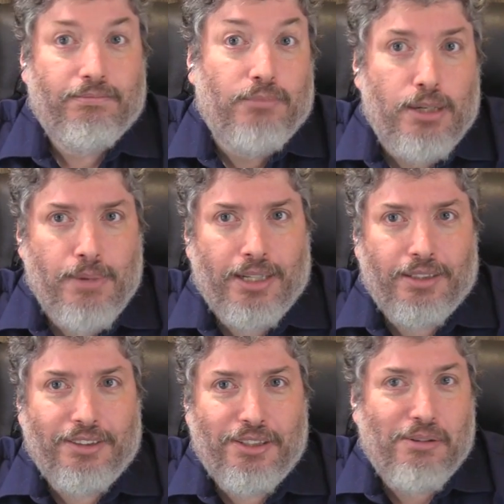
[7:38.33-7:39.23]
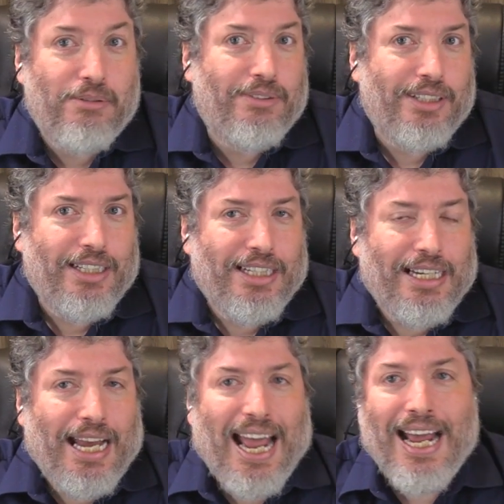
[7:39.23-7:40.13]
What am I, you know?
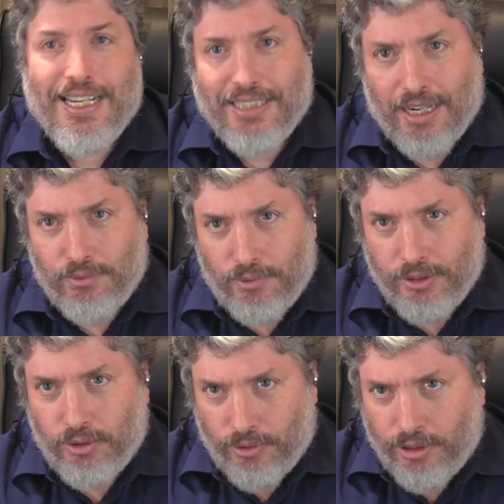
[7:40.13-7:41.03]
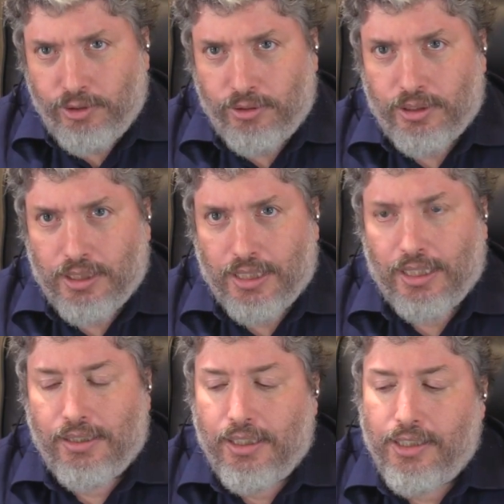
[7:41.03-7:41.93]
And I want to also say
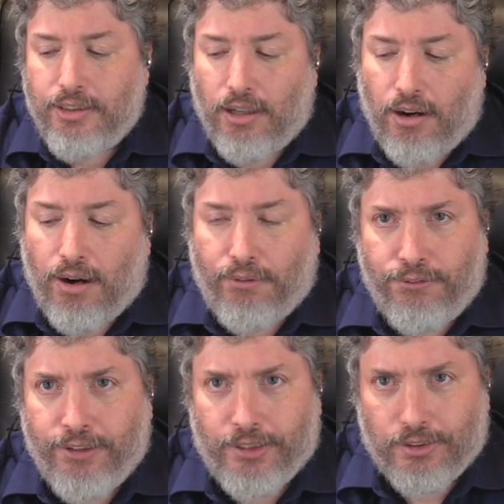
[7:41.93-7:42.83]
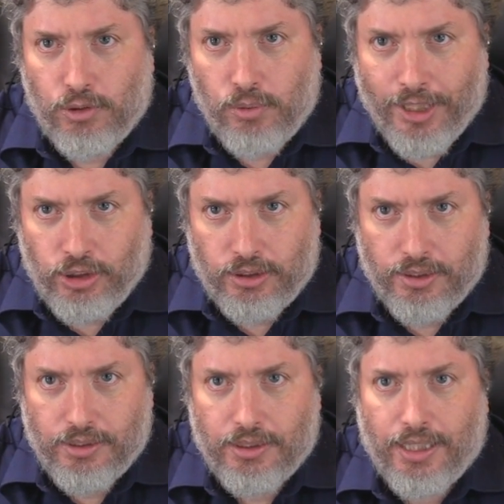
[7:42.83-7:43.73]
that these are fair
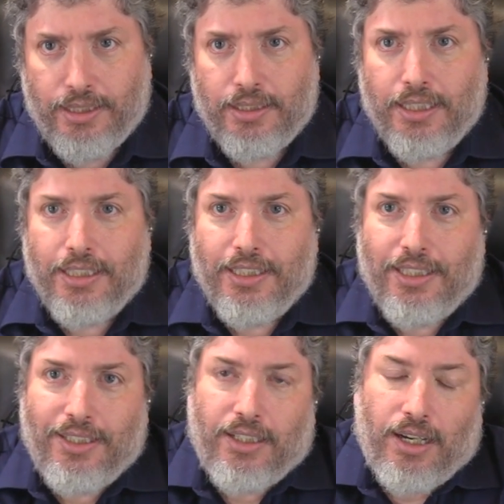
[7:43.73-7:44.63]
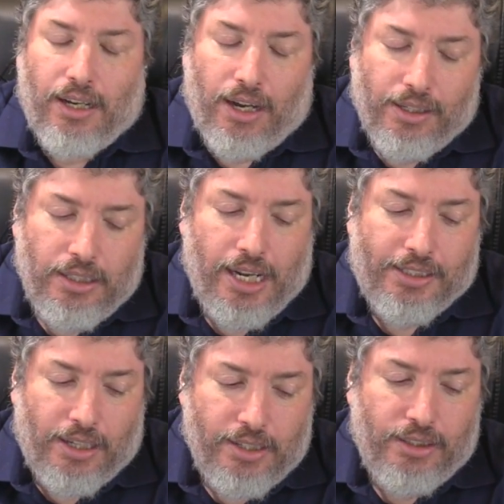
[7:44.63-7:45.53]
questions. And
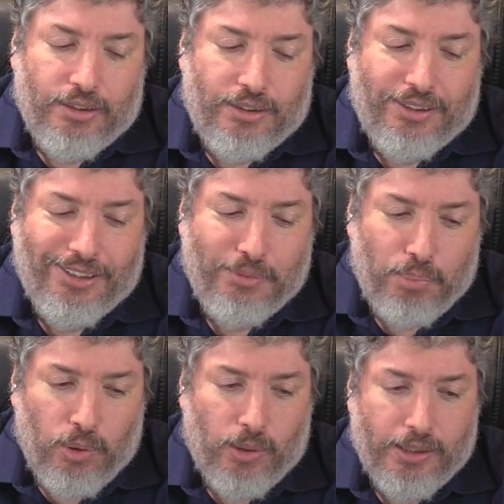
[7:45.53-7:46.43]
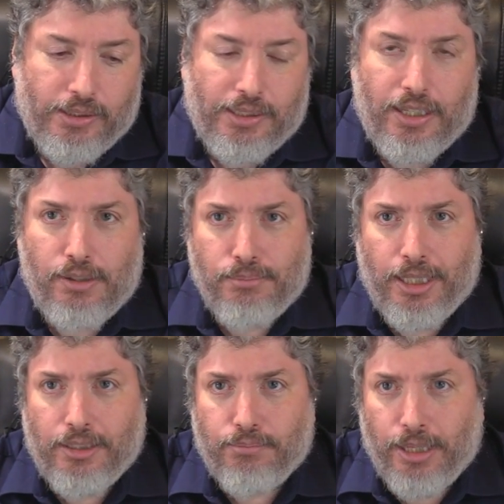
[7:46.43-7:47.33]
unlike other points that are
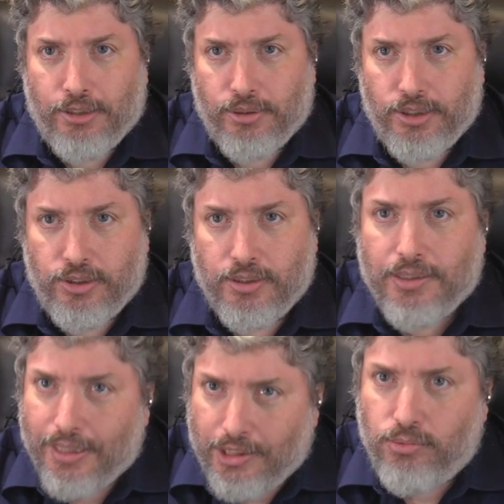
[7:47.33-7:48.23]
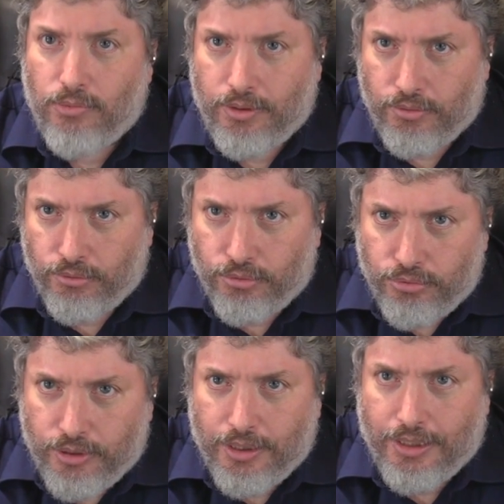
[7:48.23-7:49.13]
made by Christians, this one
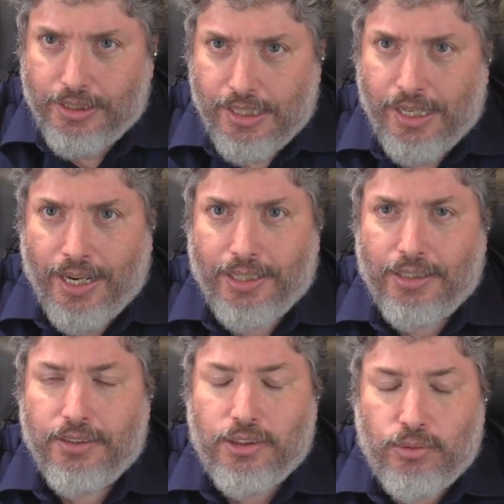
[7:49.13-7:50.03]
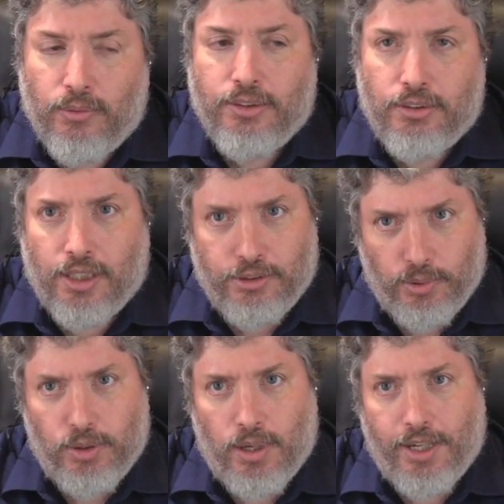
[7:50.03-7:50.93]
really can't, this one does
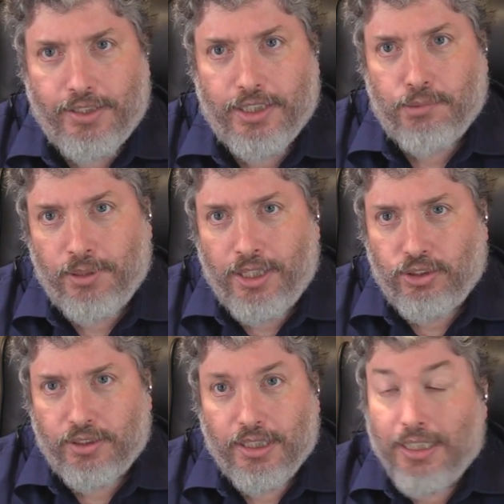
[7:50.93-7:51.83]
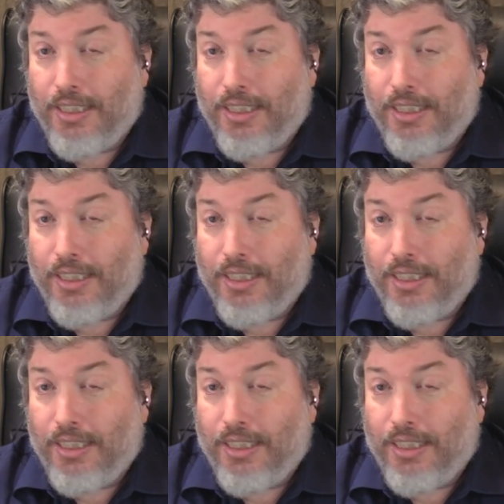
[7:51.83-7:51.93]
require an explanation.